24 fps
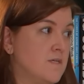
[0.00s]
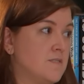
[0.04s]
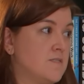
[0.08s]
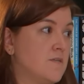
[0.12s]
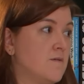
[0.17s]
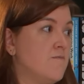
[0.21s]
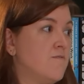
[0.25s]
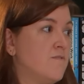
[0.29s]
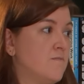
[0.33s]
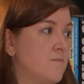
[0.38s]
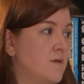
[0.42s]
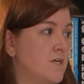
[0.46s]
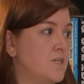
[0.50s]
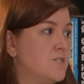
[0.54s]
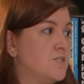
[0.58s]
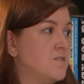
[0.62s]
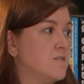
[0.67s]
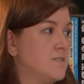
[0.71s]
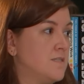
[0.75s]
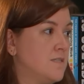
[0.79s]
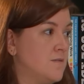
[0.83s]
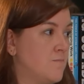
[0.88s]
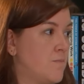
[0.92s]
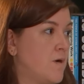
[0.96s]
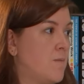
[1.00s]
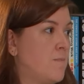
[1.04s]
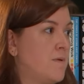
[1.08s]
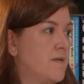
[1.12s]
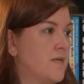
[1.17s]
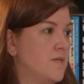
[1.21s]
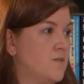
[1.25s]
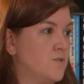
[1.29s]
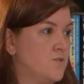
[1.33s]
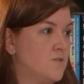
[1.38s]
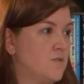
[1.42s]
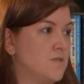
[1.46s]
So information that's in the
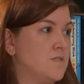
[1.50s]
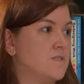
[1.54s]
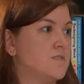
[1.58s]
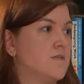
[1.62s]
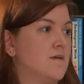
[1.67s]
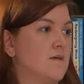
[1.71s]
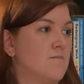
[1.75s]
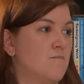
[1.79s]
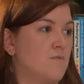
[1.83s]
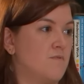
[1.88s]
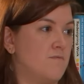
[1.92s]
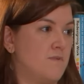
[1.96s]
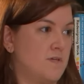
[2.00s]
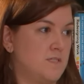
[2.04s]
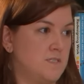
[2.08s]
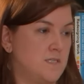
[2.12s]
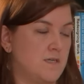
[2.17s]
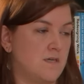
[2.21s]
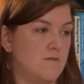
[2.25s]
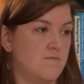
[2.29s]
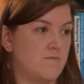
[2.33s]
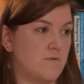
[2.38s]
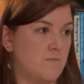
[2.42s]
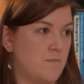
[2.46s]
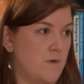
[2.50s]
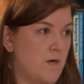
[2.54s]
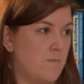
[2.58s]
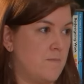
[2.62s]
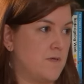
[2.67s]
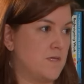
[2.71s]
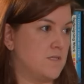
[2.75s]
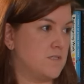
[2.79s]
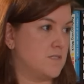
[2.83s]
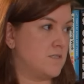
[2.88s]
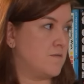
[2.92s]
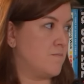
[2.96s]
public interest and preventing it from
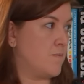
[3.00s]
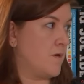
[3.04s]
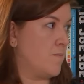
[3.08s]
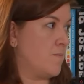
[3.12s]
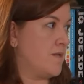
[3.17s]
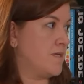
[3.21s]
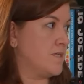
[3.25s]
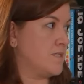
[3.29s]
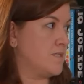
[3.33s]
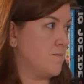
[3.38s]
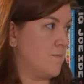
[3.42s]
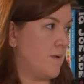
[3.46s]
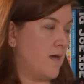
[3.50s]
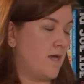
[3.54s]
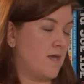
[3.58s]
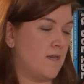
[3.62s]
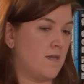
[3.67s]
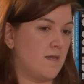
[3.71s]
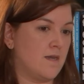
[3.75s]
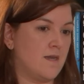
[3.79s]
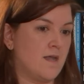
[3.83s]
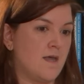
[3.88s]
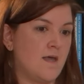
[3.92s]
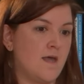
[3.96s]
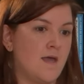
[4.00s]
coming into the public domain.